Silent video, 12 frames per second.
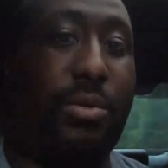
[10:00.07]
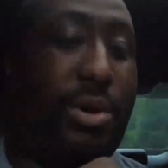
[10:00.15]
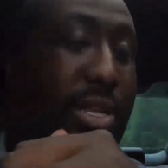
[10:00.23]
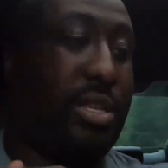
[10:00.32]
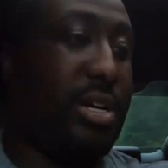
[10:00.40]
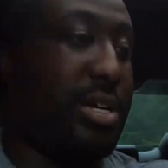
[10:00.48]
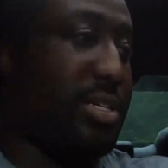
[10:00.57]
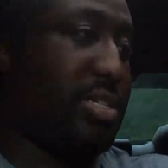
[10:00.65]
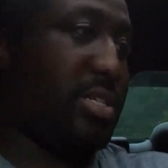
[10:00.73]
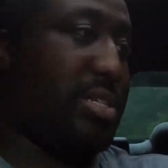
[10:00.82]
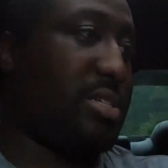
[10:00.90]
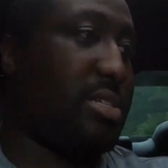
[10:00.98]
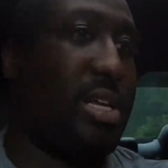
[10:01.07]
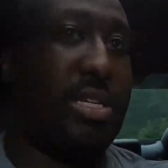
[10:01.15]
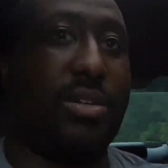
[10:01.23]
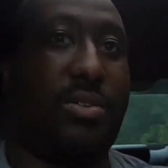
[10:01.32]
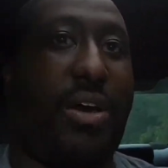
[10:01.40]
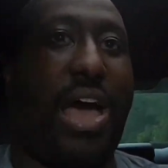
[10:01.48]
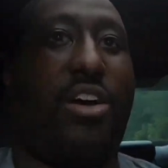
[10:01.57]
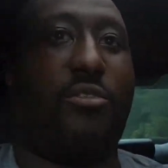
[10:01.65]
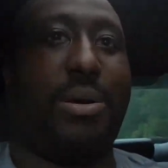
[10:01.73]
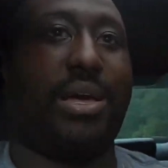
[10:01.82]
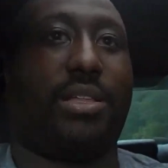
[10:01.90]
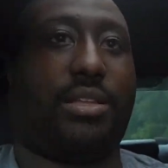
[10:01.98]
what it does is is a
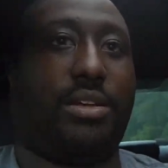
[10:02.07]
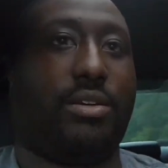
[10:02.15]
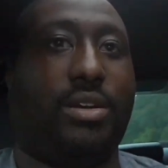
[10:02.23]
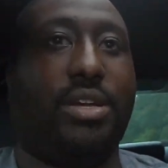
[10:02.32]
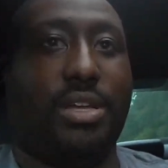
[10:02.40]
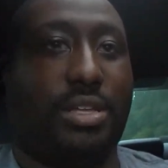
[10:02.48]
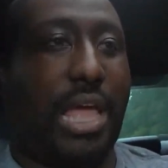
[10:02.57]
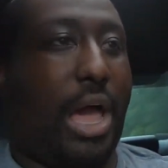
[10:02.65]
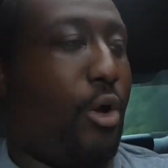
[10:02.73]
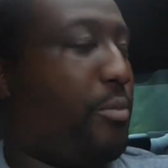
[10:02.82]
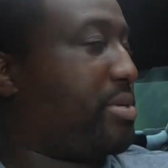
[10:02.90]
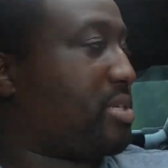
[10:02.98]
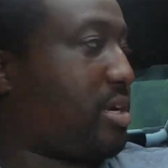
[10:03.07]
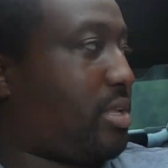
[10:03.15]
valve back there that opens and